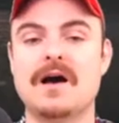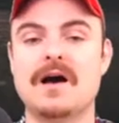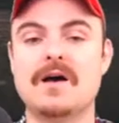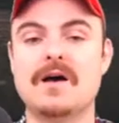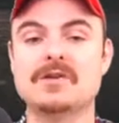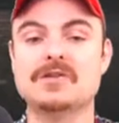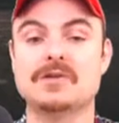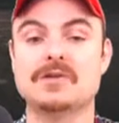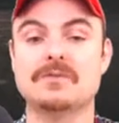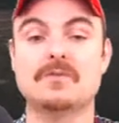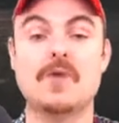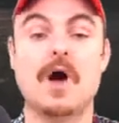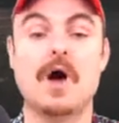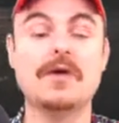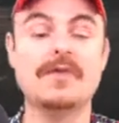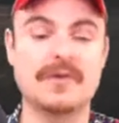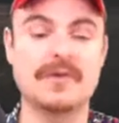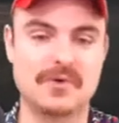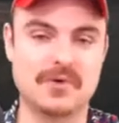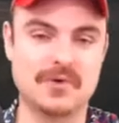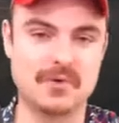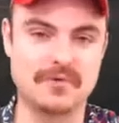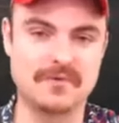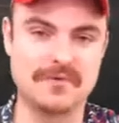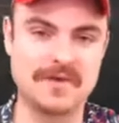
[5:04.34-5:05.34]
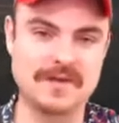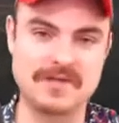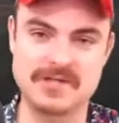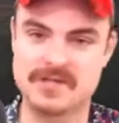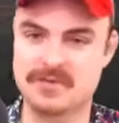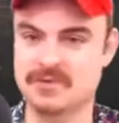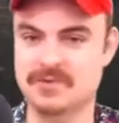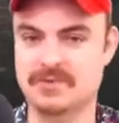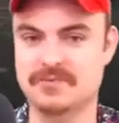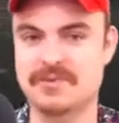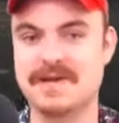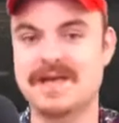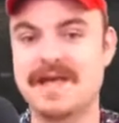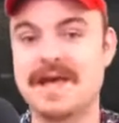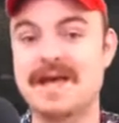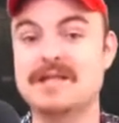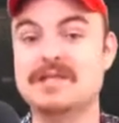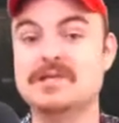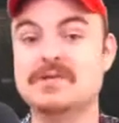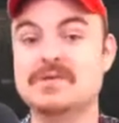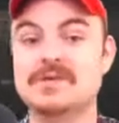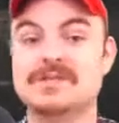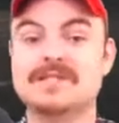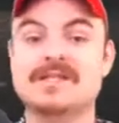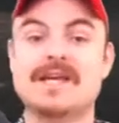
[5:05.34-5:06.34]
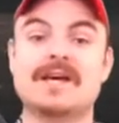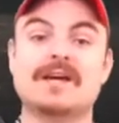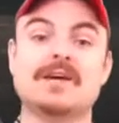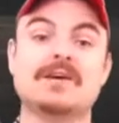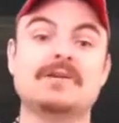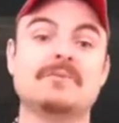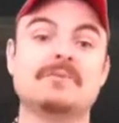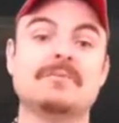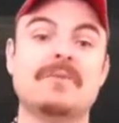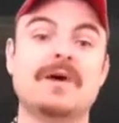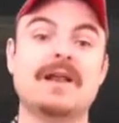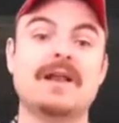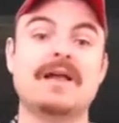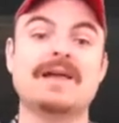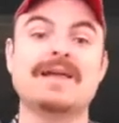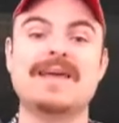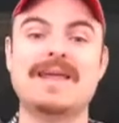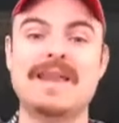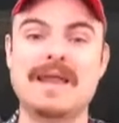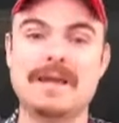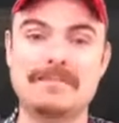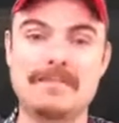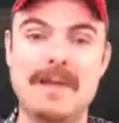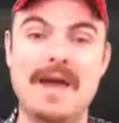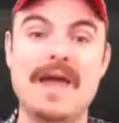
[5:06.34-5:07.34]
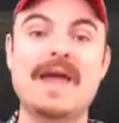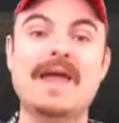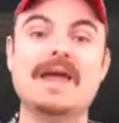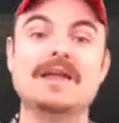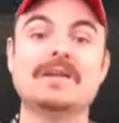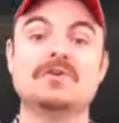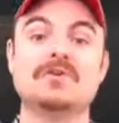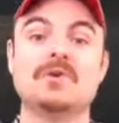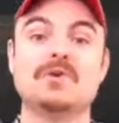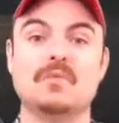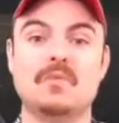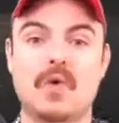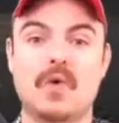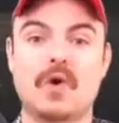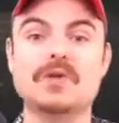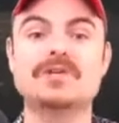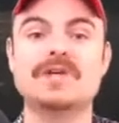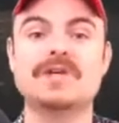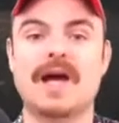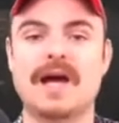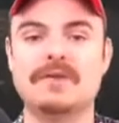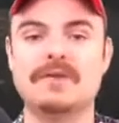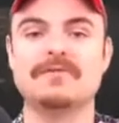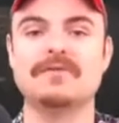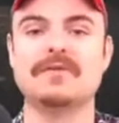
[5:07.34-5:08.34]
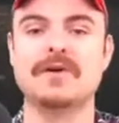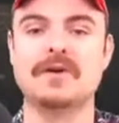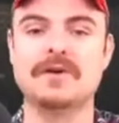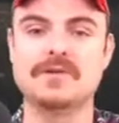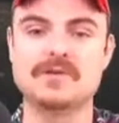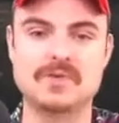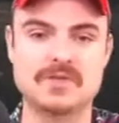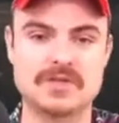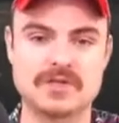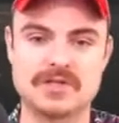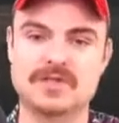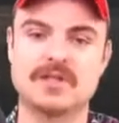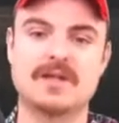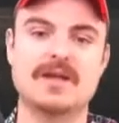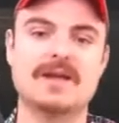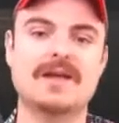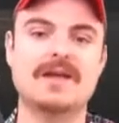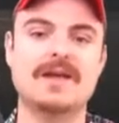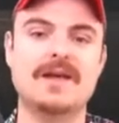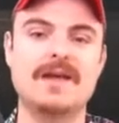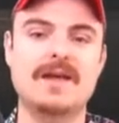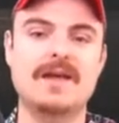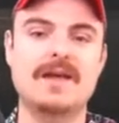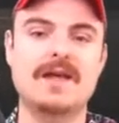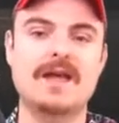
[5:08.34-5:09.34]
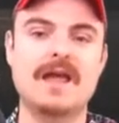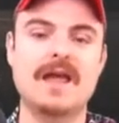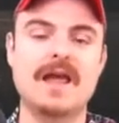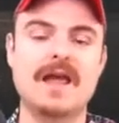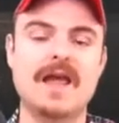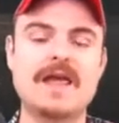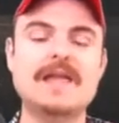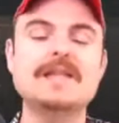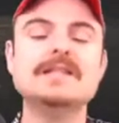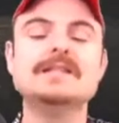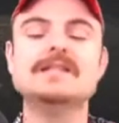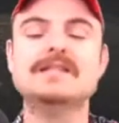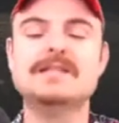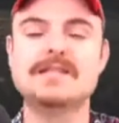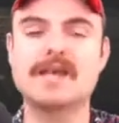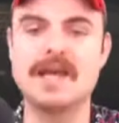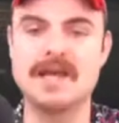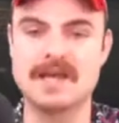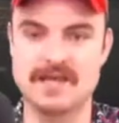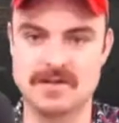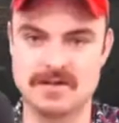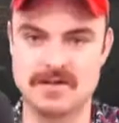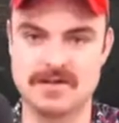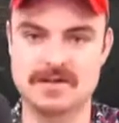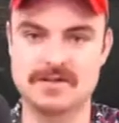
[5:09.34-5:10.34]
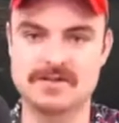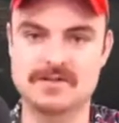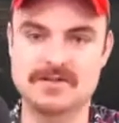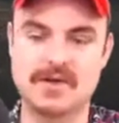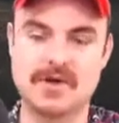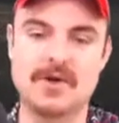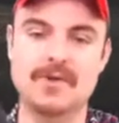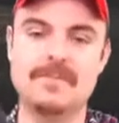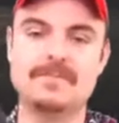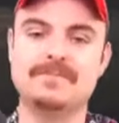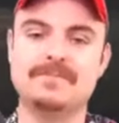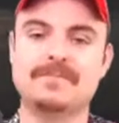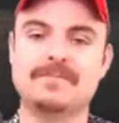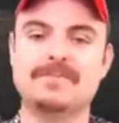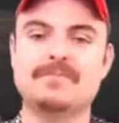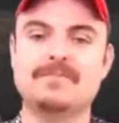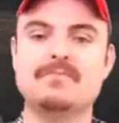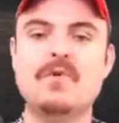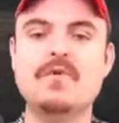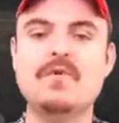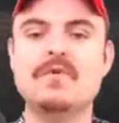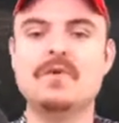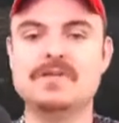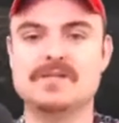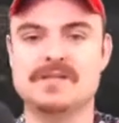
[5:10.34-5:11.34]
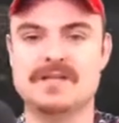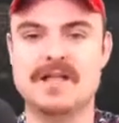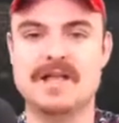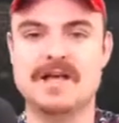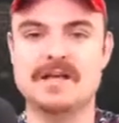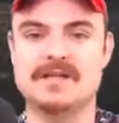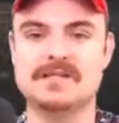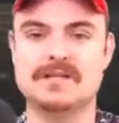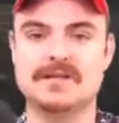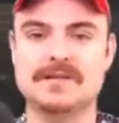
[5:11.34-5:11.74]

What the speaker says: some other cool features which I'm going to get into a second, by like getting paid to watch adverts, which is like insane, guys. So moving on to the next